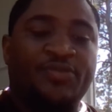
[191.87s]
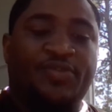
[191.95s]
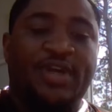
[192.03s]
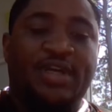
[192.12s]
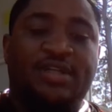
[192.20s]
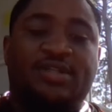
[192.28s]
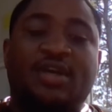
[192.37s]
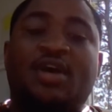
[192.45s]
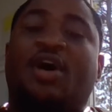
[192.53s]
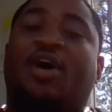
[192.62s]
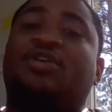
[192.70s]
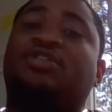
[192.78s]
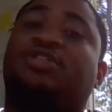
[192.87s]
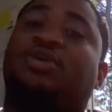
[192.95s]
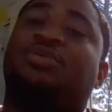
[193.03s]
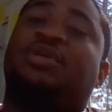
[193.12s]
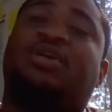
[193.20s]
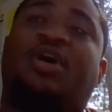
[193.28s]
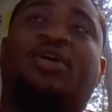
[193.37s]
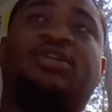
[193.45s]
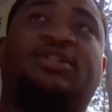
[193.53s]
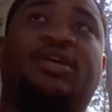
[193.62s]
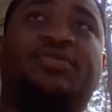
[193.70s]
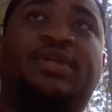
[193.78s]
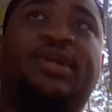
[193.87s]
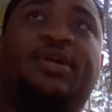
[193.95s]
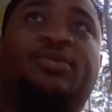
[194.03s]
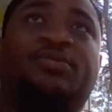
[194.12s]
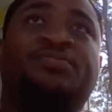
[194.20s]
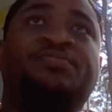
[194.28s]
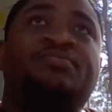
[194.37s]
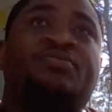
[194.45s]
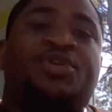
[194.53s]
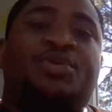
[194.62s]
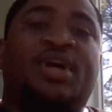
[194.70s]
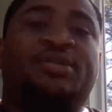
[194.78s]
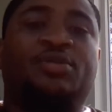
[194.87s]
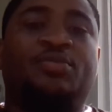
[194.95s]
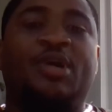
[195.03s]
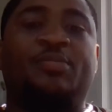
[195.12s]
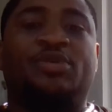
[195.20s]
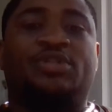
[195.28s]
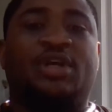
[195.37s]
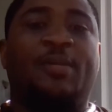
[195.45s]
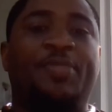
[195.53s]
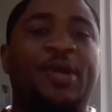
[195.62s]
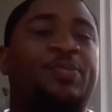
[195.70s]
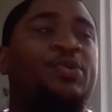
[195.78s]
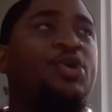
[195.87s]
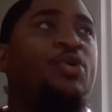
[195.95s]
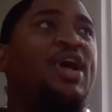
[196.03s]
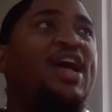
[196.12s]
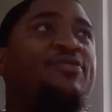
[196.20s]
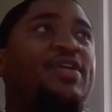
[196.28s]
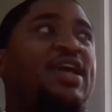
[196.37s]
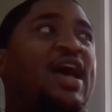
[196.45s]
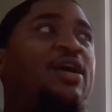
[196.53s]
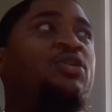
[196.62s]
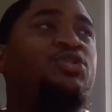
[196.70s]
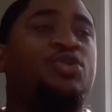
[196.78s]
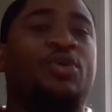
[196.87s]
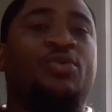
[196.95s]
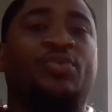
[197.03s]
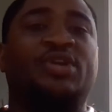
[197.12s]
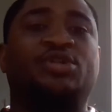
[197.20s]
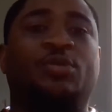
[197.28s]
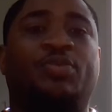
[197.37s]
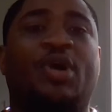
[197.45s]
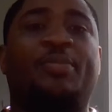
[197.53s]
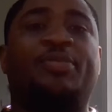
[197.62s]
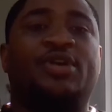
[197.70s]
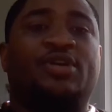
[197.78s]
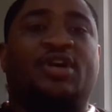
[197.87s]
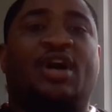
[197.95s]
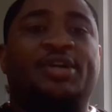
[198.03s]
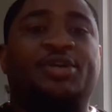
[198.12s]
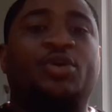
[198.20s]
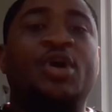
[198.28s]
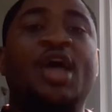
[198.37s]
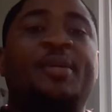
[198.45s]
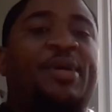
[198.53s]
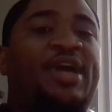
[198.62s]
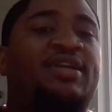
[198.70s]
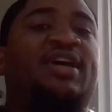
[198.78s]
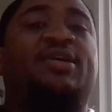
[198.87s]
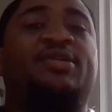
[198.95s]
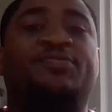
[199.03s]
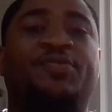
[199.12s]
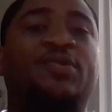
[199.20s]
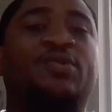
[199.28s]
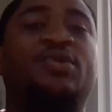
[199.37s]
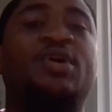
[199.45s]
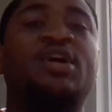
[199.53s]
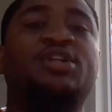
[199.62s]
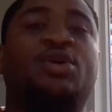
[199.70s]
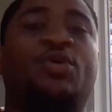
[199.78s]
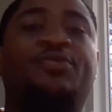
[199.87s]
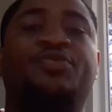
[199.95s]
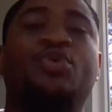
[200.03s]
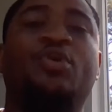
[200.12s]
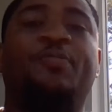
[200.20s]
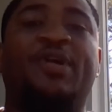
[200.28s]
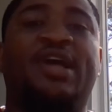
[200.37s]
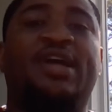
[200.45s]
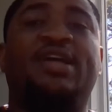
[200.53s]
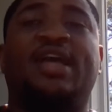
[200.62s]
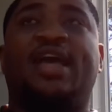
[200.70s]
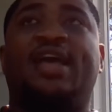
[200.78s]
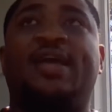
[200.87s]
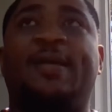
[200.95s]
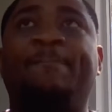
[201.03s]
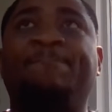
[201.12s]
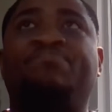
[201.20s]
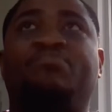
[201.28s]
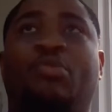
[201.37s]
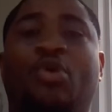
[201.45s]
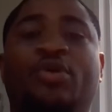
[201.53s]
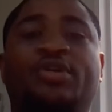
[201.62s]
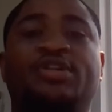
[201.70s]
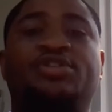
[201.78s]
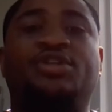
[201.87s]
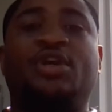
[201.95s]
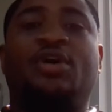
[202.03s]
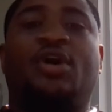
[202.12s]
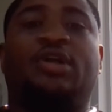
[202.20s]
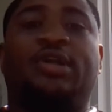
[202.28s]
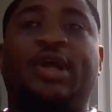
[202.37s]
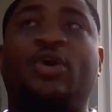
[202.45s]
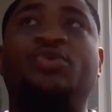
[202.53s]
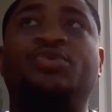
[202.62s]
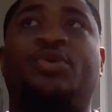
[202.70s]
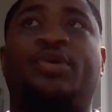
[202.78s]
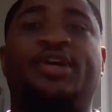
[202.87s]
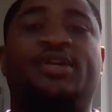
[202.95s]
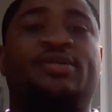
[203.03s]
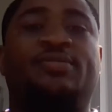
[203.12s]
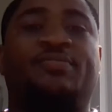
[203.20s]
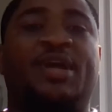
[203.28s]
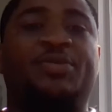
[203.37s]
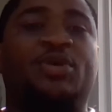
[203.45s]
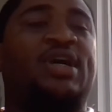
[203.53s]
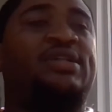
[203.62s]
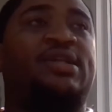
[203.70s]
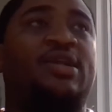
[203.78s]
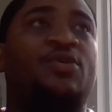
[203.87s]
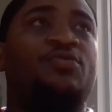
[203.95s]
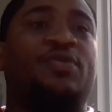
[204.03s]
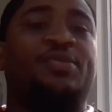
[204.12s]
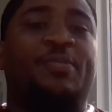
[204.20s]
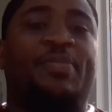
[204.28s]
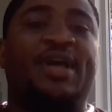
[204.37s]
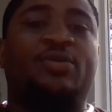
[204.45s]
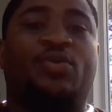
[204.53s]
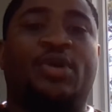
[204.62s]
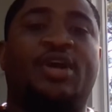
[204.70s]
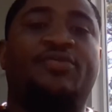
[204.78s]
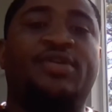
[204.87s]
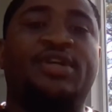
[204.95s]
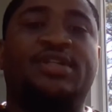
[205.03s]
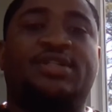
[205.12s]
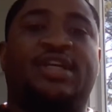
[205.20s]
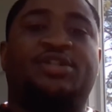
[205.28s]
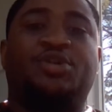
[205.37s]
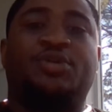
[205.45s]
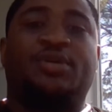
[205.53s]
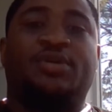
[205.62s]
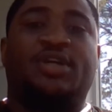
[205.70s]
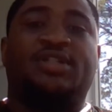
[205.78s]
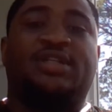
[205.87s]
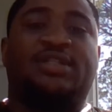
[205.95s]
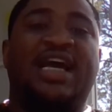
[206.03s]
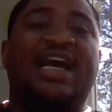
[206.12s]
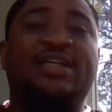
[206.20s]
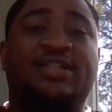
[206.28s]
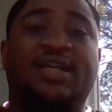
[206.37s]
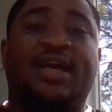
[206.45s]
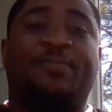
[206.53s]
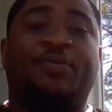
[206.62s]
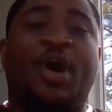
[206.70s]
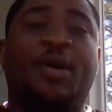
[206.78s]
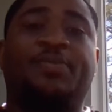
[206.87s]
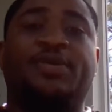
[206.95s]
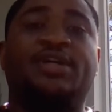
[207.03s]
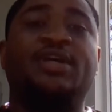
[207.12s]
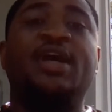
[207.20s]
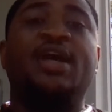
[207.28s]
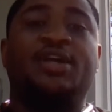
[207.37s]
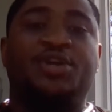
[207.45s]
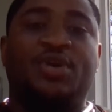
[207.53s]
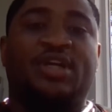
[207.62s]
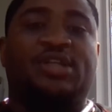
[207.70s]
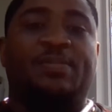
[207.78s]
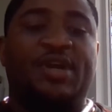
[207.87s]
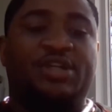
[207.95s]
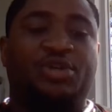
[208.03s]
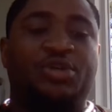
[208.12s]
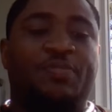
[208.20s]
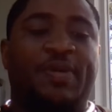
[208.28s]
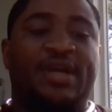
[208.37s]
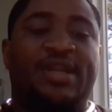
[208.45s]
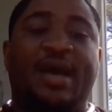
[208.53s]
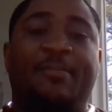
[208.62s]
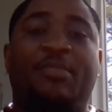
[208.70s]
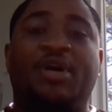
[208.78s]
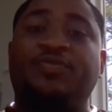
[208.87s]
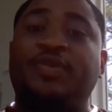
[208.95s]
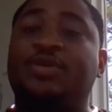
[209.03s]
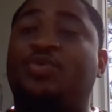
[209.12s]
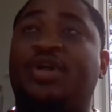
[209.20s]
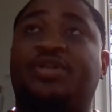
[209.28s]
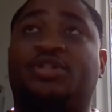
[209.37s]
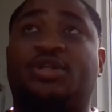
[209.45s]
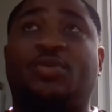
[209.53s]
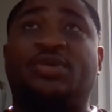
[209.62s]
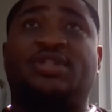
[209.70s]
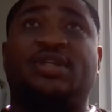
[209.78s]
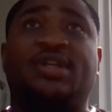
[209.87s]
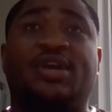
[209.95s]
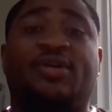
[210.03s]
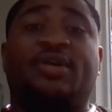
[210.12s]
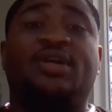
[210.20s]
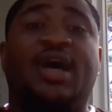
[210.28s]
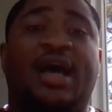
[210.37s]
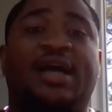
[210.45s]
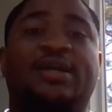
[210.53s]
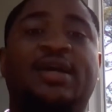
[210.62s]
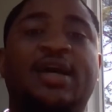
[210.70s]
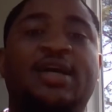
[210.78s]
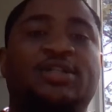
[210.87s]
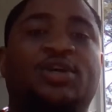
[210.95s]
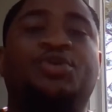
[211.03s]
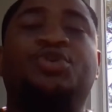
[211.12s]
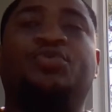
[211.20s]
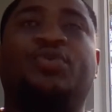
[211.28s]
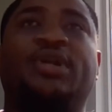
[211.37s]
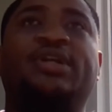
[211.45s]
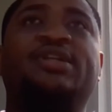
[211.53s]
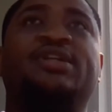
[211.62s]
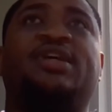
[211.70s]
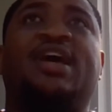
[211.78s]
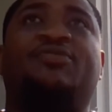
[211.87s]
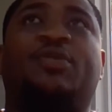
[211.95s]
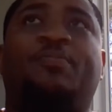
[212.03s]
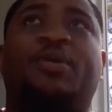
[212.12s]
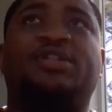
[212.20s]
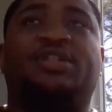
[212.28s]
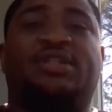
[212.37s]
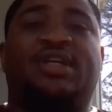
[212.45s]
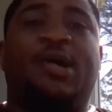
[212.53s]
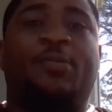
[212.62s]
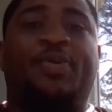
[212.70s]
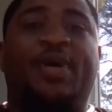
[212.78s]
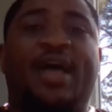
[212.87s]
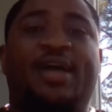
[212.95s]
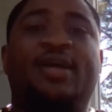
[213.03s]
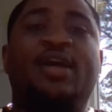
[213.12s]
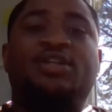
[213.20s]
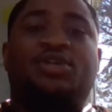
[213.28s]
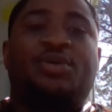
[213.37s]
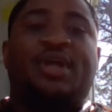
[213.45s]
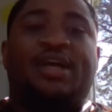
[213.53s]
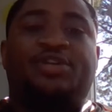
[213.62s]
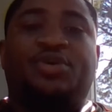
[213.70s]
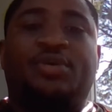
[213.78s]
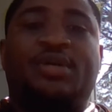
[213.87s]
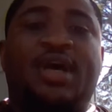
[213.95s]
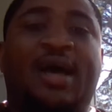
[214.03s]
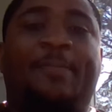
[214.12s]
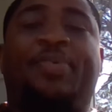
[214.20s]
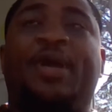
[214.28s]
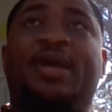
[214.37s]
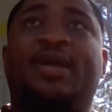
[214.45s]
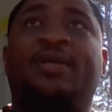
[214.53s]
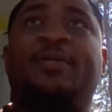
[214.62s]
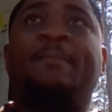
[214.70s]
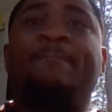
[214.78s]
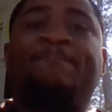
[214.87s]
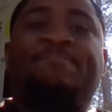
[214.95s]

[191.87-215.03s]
fees. Also, the cost of the loan. You have to remember, some people don't have a house or a rental property or condo paid out in full. So if you are paying a mortgage, a loan on it, maybe you got the loan from the bank, whatever it is that is attached to that property, you have to make sure you pay that monthly whether someone's in there or not. So you really need to have a budget down pat so that you're not paying,